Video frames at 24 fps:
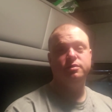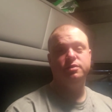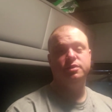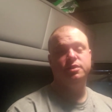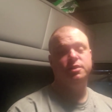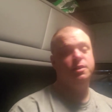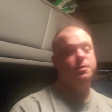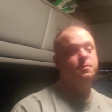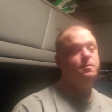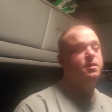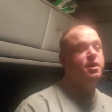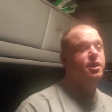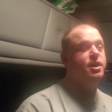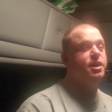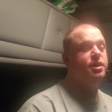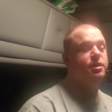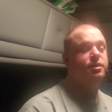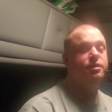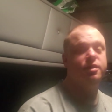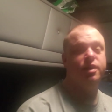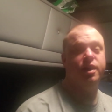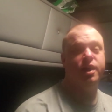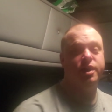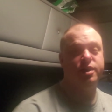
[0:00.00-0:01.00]
and I'm like,
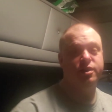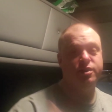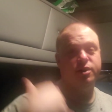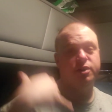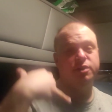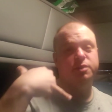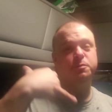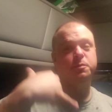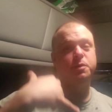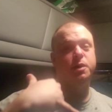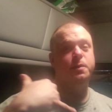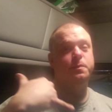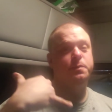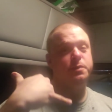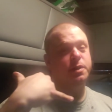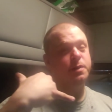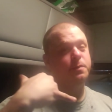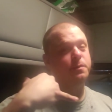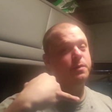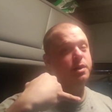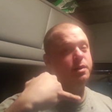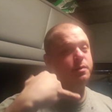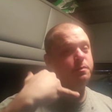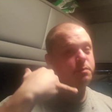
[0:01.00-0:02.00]
I called him up, and
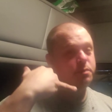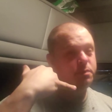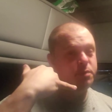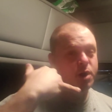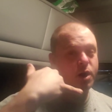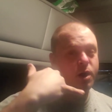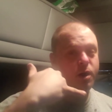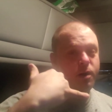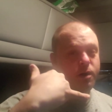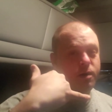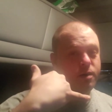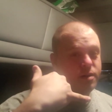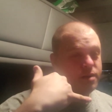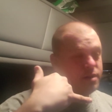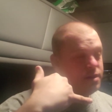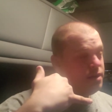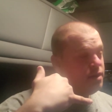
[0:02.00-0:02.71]
I'm like, bro,